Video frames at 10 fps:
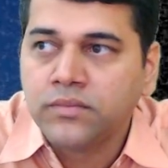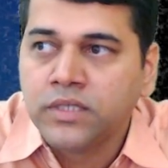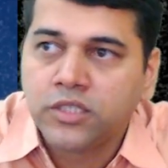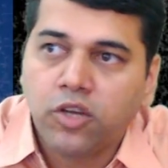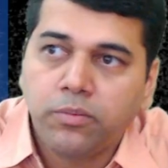
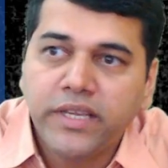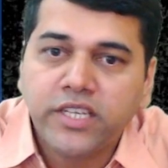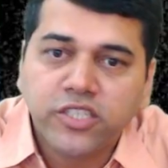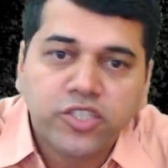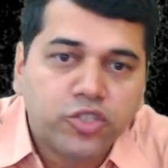The
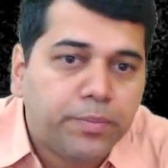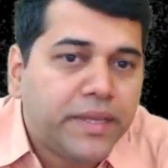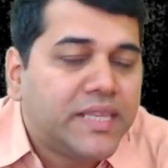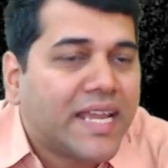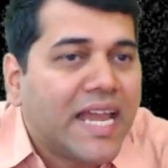obligation is to pay
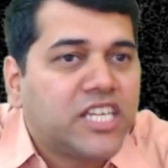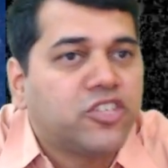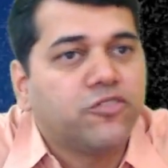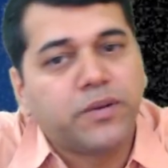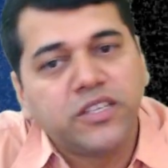the cash
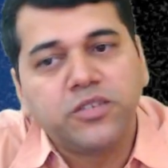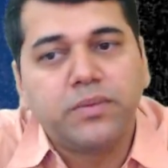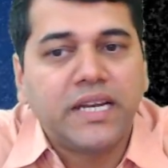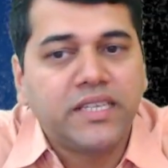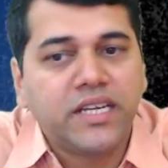of principal
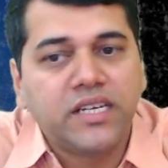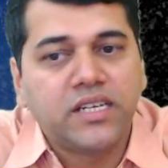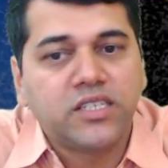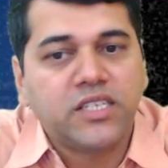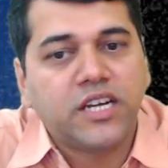and the
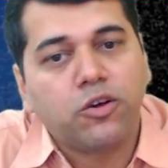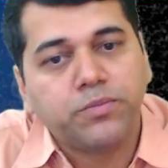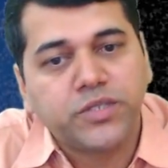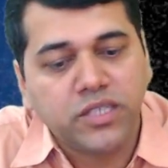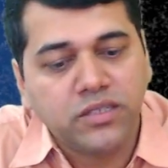interest, and
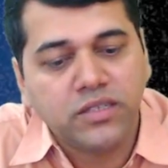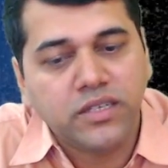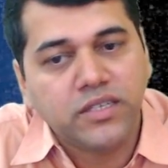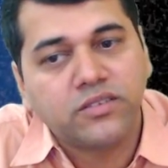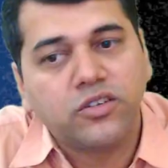option
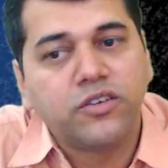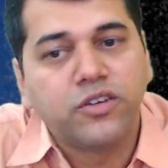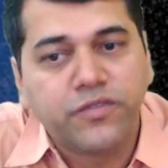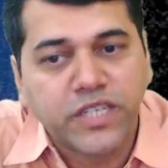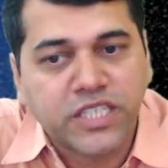is convert
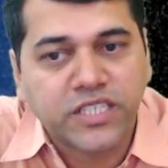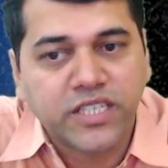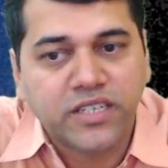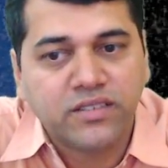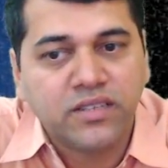fixed
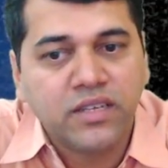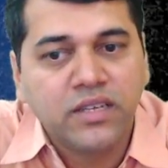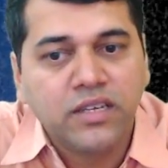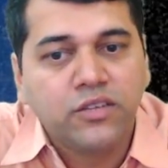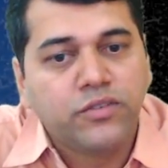shares,
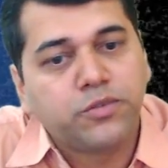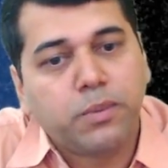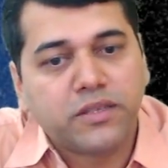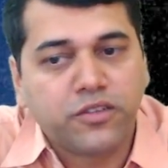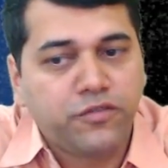which
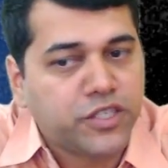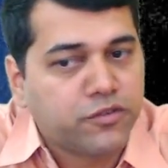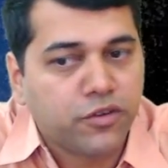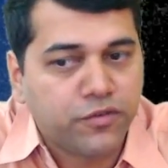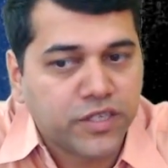passes fixed
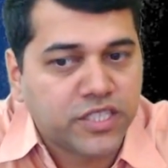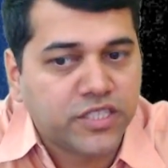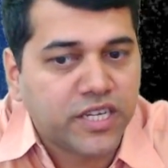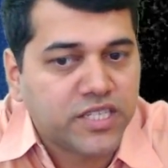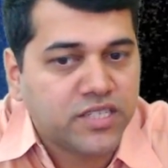for fixed
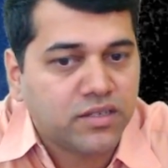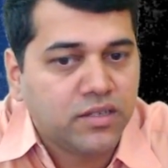test.